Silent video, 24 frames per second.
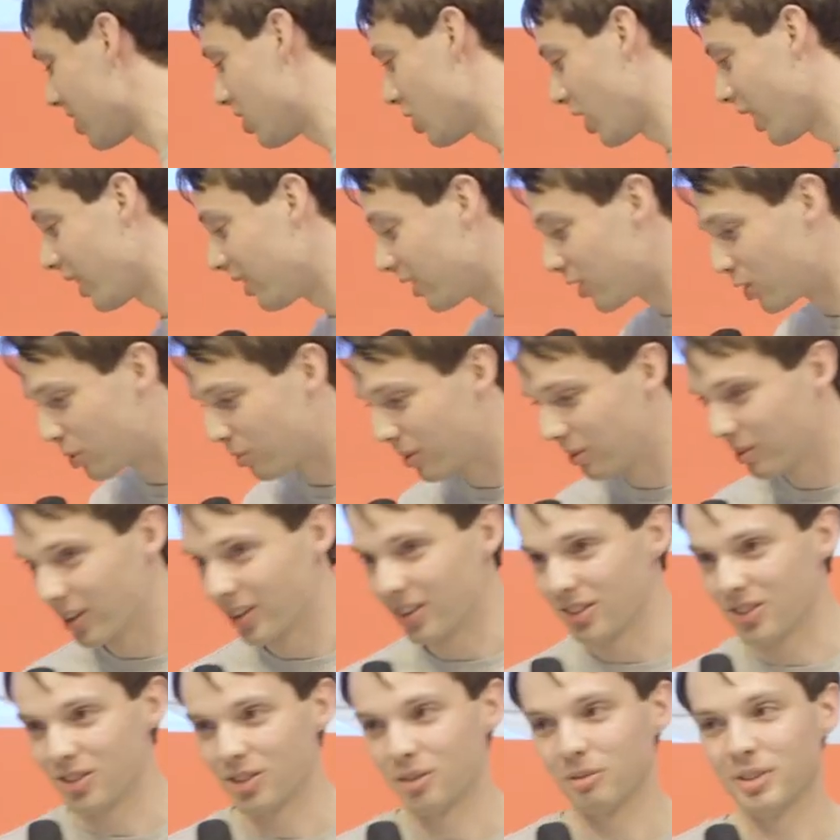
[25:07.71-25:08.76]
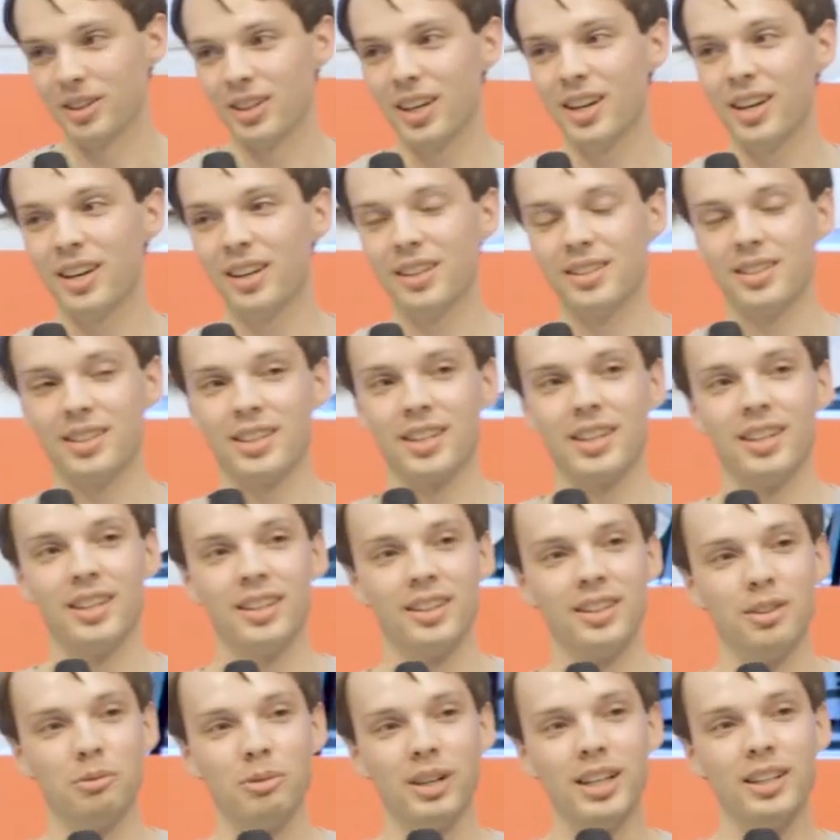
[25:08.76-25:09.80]
the challenge we run into with that is
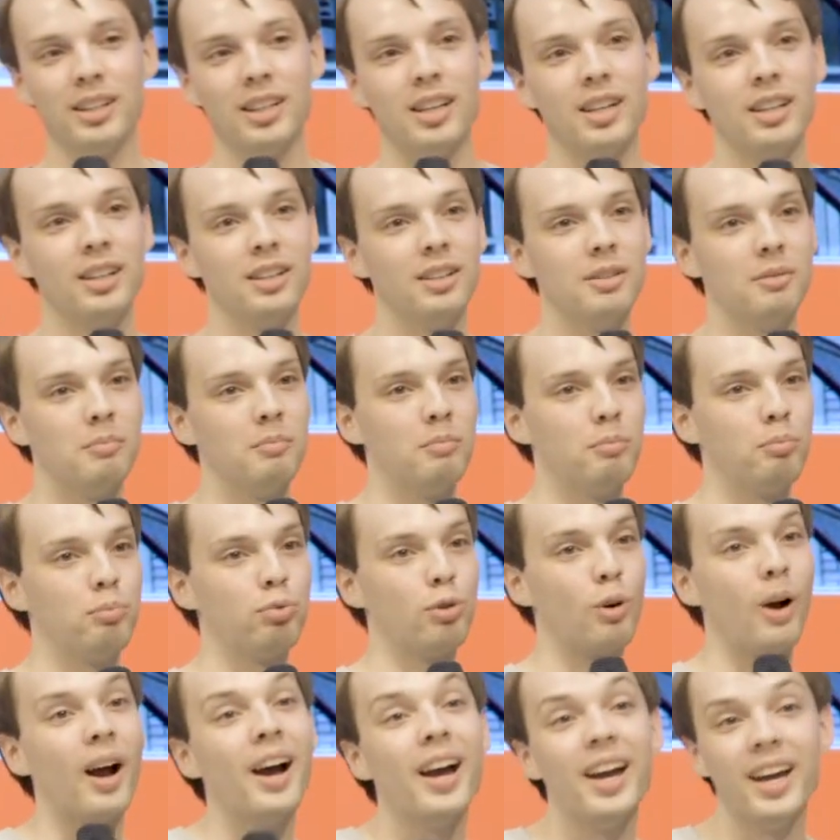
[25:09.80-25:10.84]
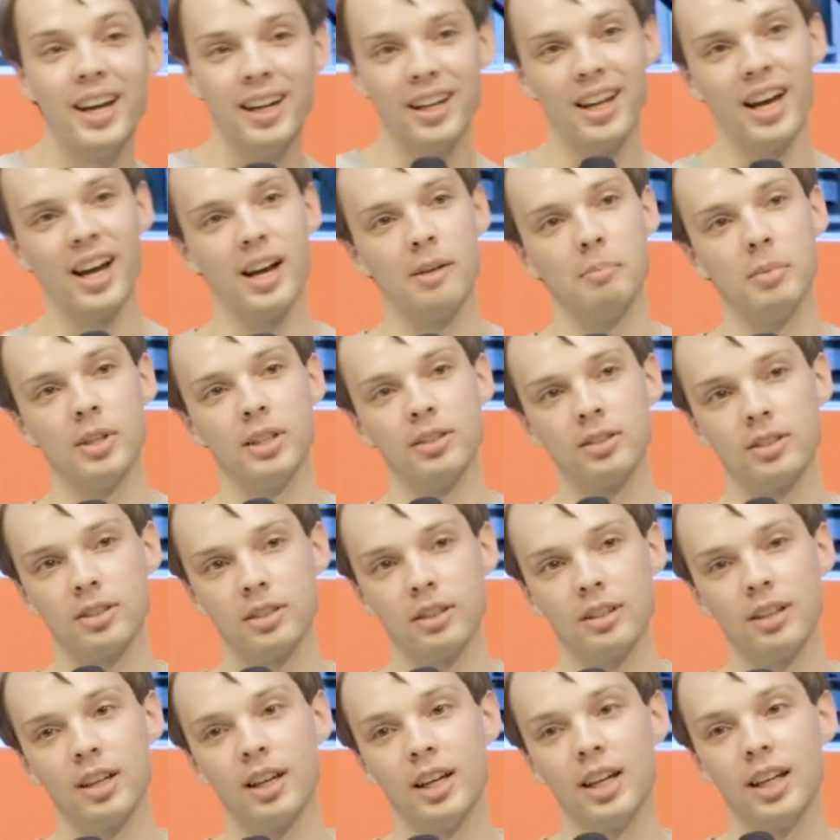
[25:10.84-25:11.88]
that the way that Pride happens
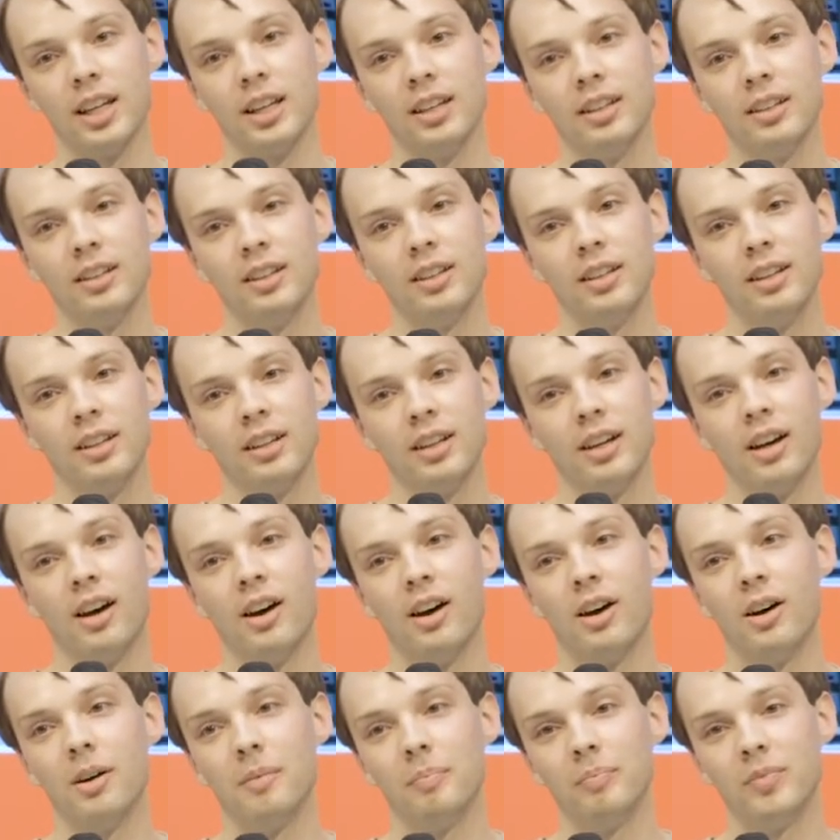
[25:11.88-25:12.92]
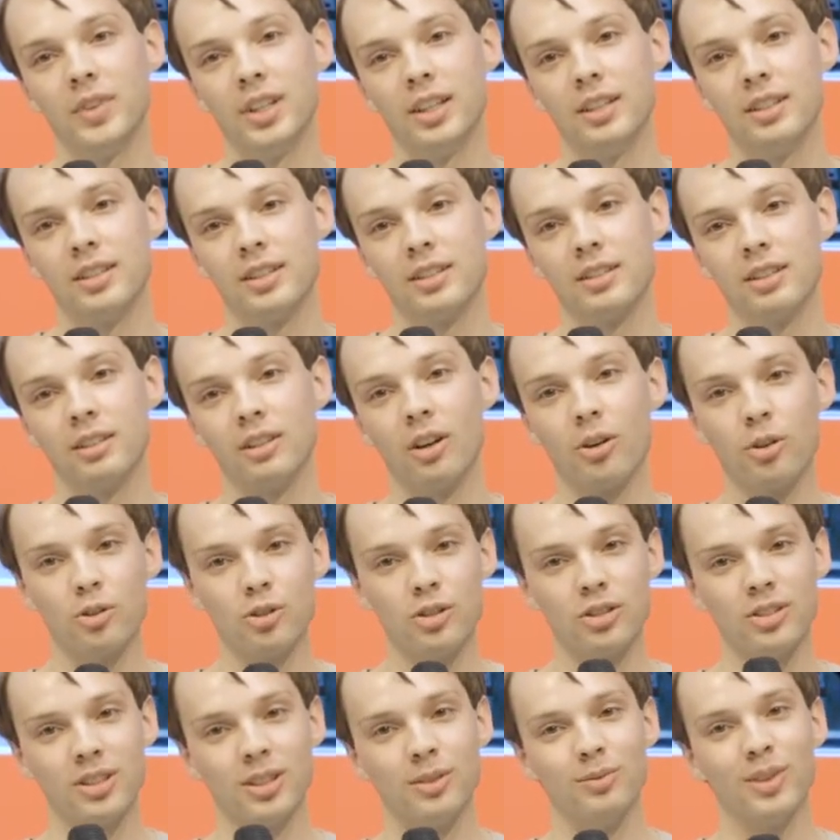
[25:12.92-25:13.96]
today um, is the
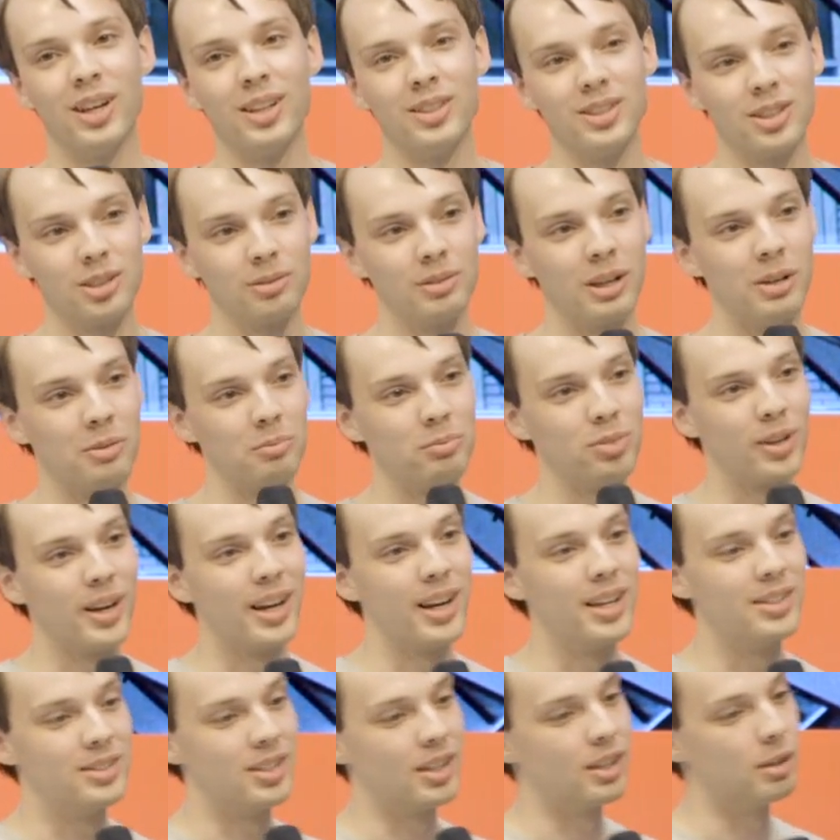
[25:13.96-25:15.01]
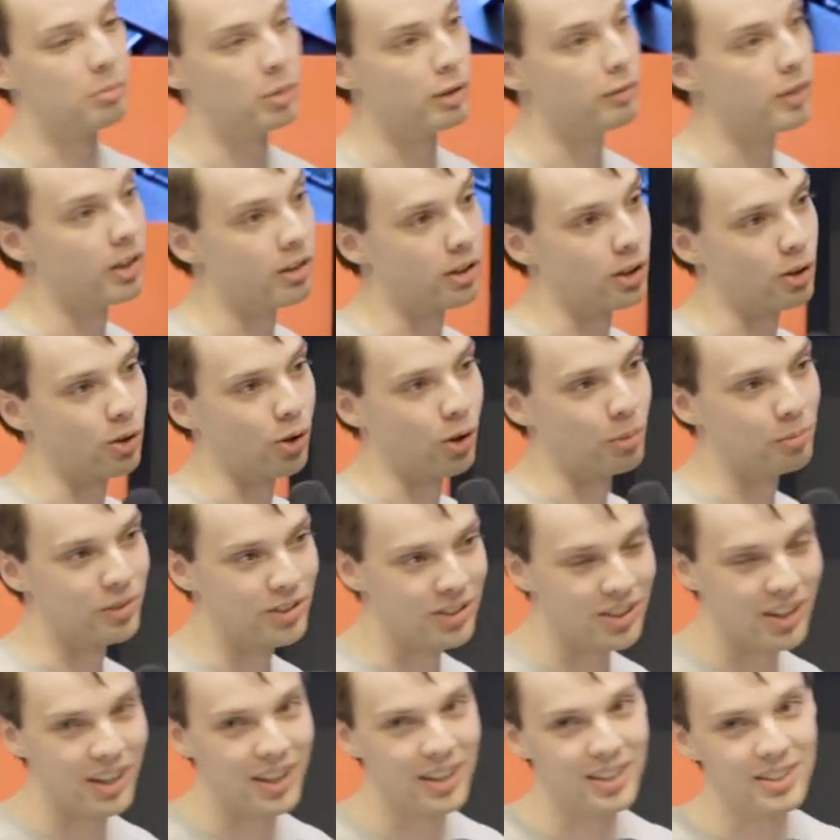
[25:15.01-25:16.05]
largest events around Pride tend to be very
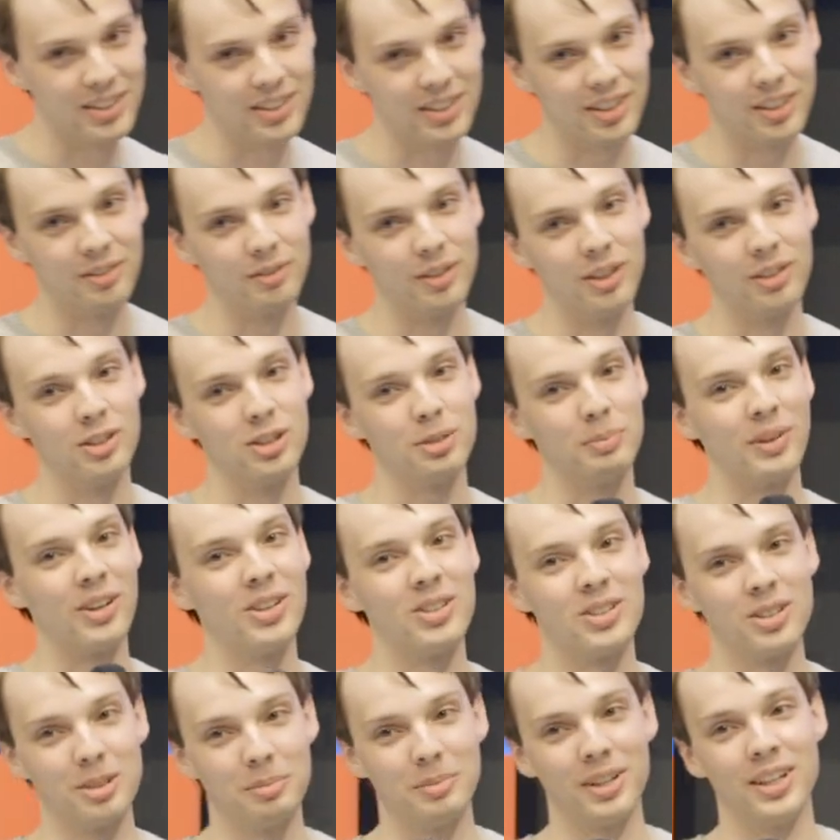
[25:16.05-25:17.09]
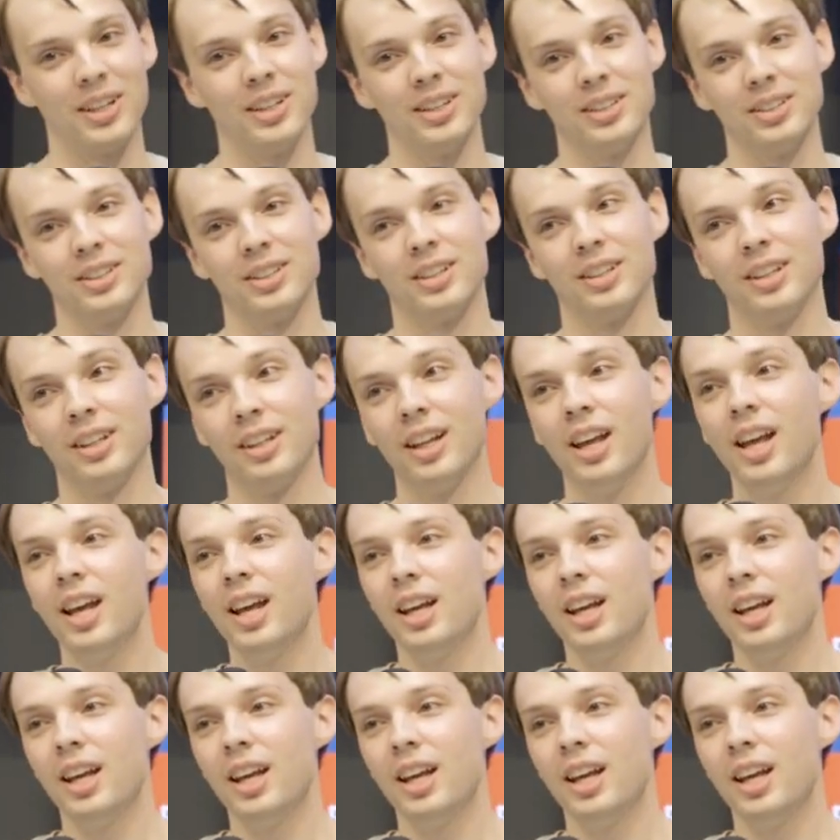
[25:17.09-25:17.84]
corporatized and very sponsor based, and it,